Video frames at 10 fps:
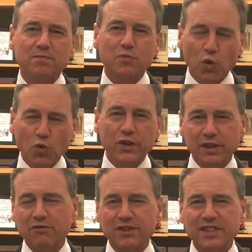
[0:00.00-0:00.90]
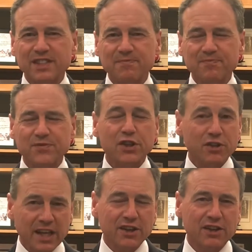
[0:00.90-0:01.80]
all the difference. So
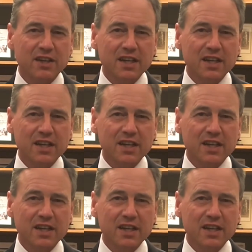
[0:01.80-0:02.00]
thank you.